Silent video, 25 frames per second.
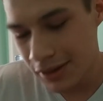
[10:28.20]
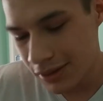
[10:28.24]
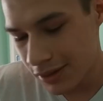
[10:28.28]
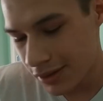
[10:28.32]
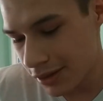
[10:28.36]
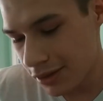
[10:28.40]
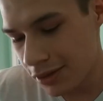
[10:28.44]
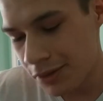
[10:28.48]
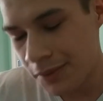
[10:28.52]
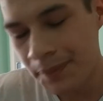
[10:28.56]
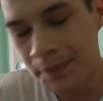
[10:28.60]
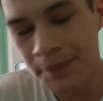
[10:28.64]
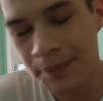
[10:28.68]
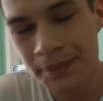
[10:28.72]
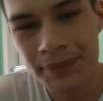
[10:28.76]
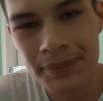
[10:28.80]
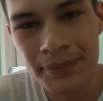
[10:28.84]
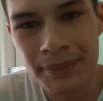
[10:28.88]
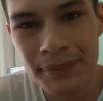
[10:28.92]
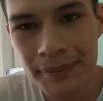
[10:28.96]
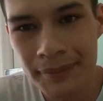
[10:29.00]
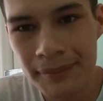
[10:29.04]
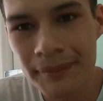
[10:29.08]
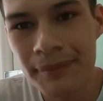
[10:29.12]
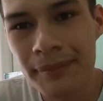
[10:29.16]
so
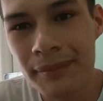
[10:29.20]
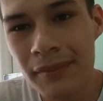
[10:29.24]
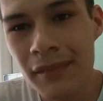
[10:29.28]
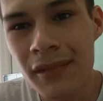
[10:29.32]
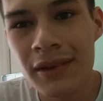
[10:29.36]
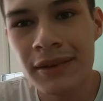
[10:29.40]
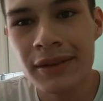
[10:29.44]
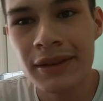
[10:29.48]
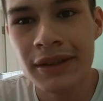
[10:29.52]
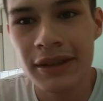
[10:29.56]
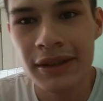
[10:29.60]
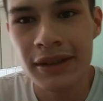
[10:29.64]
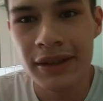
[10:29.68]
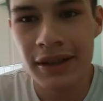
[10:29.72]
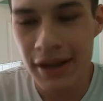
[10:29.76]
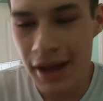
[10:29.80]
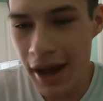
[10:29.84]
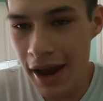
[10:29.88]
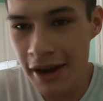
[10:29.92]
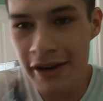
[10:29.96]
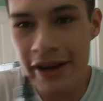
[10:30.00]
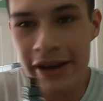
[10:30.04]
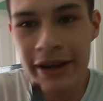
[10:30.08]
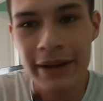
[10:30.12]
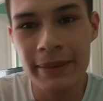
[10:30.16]

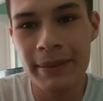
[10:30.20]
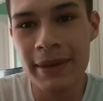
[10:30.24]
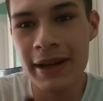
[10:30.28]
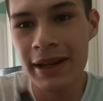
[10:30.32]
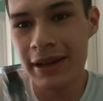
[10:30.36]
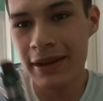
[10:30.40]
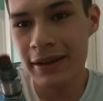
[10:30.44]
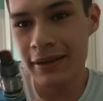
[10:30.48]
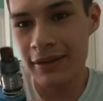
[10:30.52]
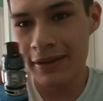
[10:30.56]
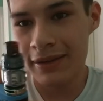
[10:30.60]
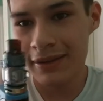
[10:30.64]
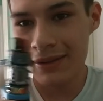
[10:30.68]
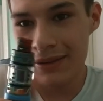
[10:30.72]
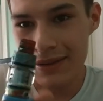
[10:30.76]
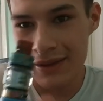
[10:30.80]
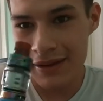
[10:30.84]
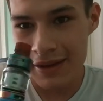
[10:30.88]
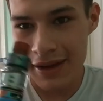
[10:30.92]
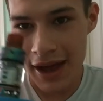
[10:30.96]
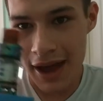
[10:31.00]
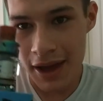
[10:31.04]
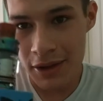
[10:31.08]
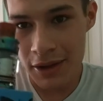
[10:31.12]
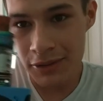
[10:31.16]
I recommend
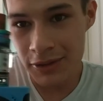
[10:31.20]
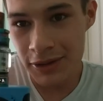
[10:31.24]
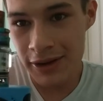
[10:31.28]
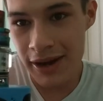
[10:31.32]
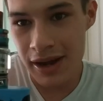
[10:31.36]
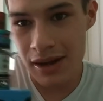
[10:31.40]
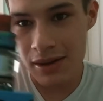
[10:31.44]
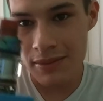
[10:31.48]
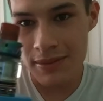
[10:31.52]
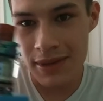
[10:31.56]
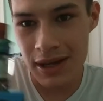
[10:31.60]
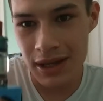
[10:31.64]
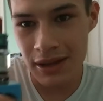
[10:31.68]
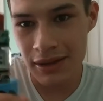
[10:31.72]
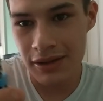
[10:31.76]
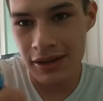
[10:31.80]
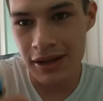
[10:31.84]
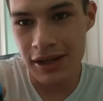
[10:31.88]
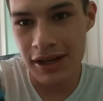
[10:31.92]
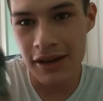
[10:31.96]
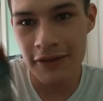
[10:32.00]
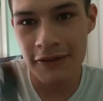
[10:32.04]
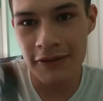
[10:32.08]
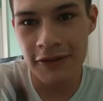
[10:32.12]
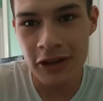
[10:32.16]
I would recommend the
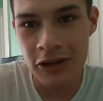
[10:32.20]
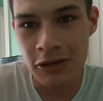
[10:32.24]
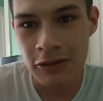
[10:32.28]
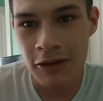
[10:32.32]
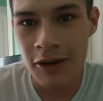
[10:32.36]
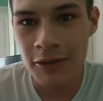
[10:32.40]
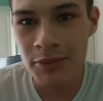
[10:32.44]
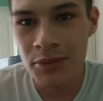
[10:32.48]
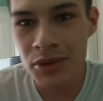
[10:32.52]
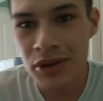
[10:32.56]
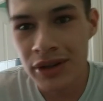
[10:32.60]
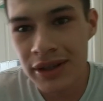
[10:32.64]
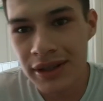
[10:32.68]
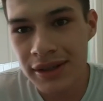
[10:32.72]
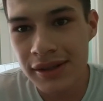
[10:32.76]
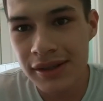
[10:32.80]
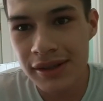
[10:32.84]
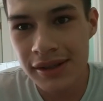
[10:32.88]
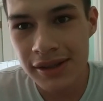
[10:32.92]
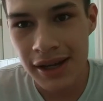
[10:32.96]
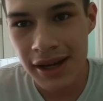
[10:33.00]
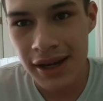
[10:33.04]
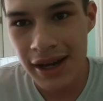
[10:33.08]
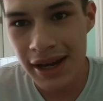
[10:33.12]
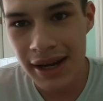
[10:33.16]
TFV 12
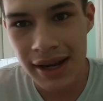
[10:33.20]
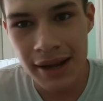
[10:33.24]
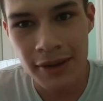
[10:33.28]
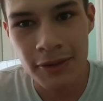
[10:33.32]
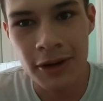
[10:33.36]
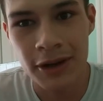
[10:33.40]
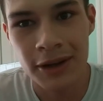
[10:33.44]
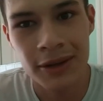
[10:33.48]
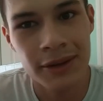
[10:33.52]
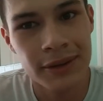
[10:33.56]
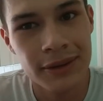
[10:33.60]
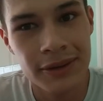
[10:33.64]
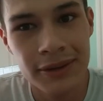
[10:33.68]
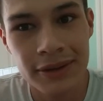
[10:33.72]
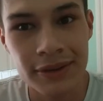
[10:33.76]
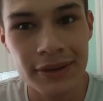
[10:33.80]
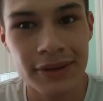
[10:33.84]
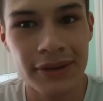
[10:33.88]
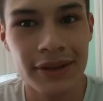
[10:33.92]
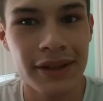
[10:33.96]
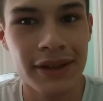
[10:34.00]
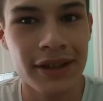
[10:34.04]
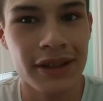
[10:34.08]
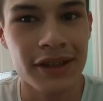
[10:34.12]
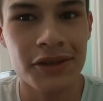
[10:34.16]
Prince to anyone
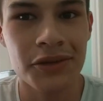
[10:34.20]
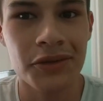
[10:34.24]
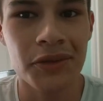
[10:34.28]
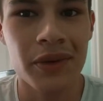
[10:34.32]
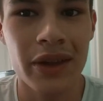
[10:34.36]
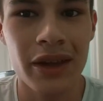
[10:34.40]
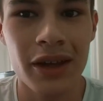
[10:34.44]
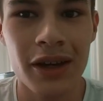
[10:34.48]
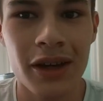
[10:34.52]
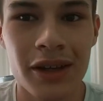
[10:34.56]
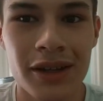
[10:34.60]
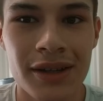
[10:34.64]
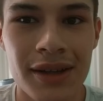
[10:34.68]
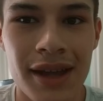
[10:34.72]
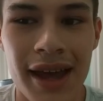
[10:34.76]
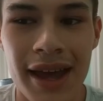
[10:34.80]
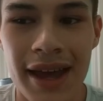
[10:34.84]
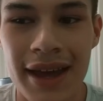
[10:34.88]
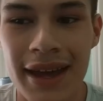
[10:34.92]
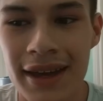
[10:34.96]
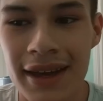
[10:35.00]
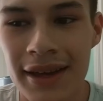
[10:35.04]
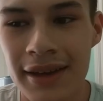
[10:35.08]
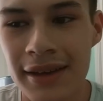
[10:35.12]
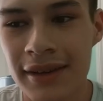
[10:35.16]
it's a really good
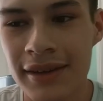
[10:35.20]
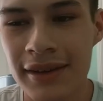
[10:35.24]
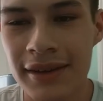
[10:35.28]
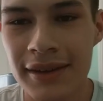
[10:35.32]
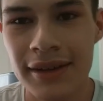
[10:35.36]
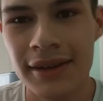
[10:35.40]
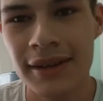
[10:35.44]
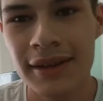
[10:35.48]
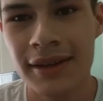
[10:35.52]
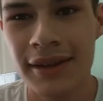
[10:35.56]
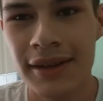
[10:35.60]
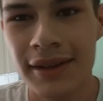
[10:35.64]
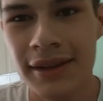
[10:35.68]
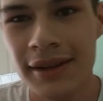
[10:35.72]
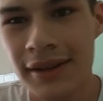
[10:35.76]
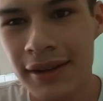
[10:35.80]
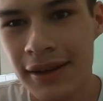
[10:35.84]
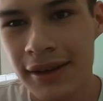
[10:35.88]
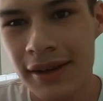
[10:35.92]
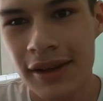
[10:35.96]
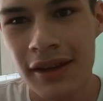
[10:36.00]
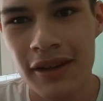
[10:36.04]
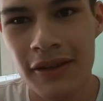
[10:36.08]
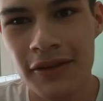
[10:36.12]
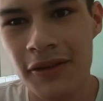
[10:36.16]
tank
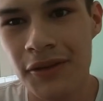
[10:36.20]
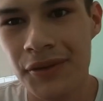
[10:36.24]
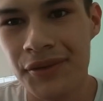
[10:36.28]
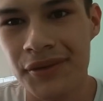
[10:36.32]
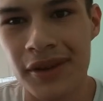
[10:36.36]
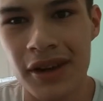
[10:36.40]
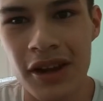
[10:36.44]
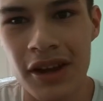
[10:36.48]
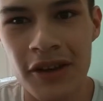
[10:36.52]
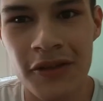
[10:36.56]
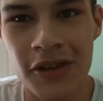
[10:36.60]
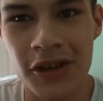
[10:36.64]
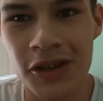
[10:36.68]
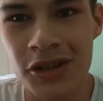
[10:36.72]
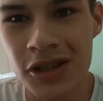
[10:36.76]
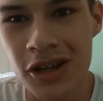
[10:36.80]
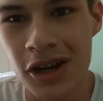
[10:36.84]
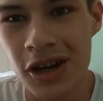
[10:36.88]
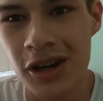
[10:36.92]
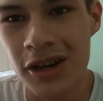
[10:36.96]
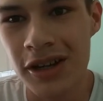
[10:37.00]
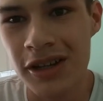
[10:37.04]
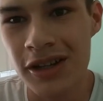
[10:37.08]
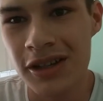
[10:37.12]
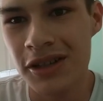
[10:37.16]
if, you, are
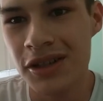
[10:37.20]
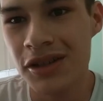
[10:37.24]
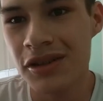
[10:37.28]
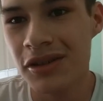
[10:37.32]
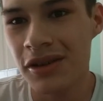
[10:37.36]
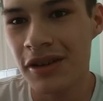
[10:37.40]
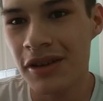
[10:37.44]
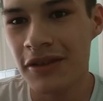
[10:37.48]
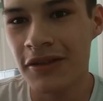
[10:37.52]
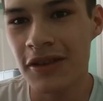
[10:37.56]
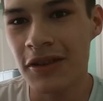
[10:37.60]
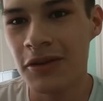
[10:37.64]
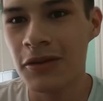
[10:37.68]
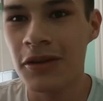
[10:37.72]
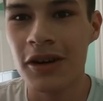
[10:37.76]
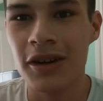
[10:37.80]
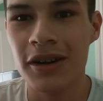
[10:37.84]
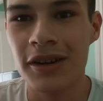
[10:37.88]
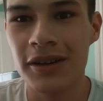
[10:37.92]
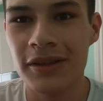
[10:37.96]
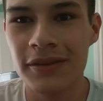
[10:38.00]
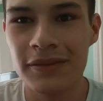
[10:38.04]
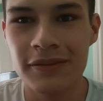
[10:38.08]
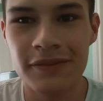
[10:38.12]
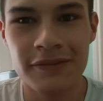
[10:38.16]
starting to if you
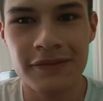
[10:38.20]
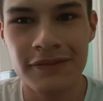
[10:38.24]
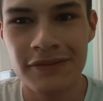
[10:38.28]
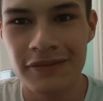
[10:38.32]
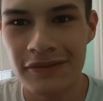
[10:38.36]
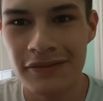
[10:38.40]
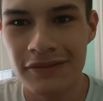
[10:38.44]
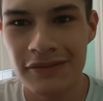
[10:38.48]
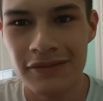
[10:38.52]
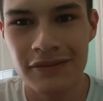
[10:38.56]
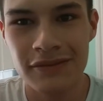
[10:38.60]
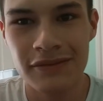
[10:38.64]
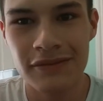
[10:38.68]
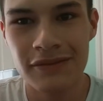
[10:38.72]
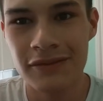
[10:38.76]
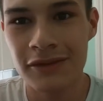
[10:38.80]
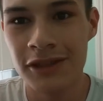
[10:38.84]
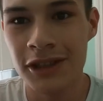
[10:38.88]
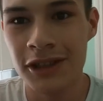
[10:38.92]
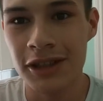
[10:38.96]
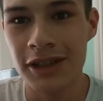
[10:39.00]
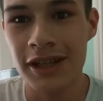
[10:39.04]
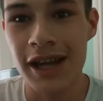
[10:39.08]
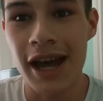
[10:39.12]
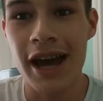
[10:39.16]
want
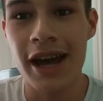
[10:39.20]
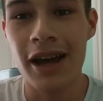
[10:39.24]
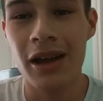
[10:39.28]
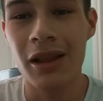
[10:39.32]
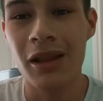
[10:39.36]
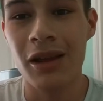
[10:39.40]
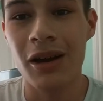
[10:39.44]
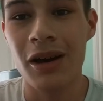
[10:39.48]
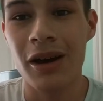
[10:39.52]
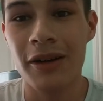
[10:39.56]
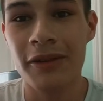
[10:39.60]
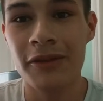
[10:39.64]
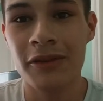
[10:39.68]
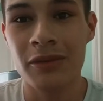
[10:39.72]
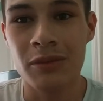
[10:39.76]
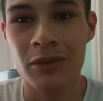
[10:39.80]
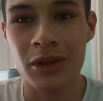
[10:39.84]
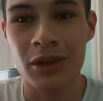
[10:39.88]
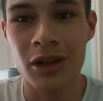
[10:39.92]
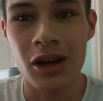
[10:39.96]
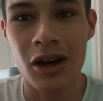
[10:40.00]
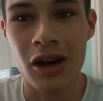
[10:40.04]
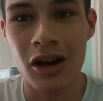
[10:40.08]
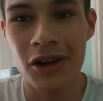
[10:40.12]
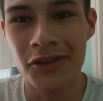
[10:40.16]
to die a lot
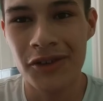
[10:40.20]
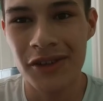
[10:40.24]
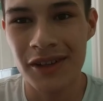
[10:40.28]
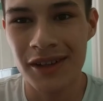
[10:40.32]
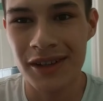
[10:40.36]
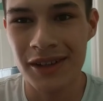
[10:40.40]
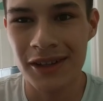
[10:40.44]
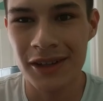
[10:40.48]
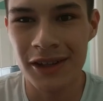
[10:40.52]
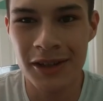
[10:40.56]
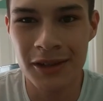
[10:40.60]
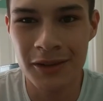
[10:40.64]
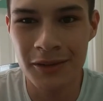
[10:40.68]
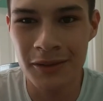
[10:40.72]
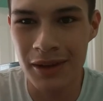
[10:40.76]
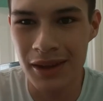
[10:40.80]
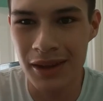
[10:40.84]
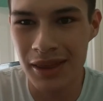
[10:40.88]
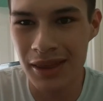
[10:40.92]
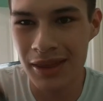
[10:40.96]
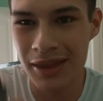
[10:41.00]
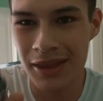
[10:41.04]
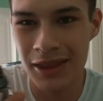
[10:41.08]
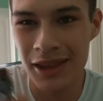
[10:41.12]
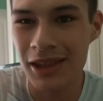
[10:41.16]
from coughing
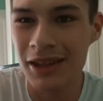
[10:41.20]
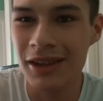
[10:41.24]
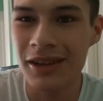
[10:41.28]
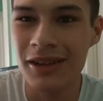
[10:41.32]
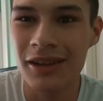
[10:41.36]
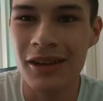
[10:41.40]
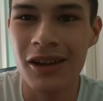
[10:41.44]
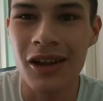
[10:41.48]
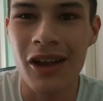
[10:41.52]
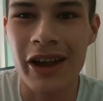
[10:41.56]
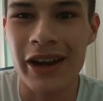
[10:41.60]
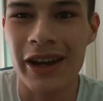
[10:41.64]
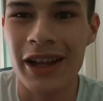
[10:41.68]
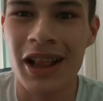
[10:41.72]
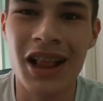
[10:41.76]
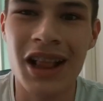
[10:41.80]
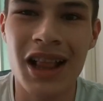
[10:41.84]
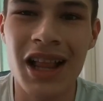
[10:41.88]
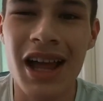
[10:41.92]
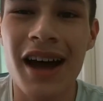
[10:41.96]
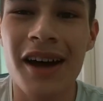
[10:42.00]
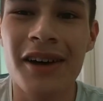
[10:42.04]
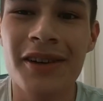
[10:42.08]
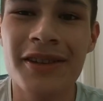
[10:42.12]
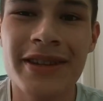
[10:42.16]
with a lot of
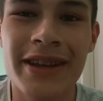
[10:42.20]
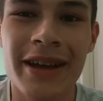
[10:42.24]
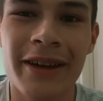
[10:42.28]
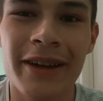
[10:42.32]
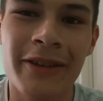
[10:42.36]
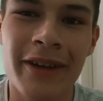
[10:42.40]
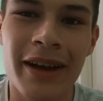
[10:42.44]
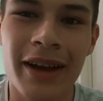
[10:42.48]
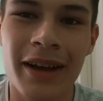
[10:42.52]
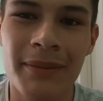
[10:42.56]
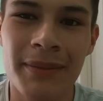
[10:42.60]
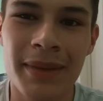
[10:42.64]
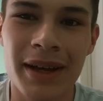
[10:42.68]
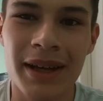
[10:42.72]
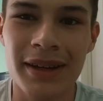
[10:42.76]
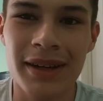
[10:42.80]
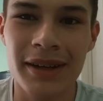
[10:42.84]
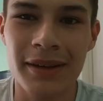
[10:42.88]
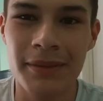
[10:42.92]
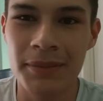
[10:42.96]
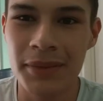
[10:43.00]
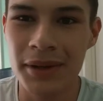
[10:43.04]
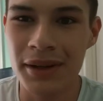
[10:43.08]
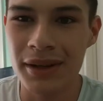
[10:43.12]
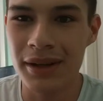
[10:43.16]
clouds, I'd recommend
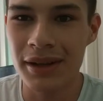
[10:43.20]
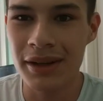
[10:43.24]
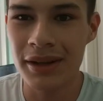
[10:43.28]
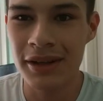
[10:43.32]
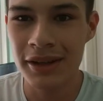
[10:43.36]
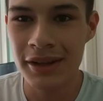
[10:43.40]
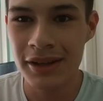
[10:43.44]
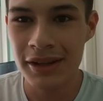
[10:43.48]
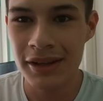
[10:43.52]
it. But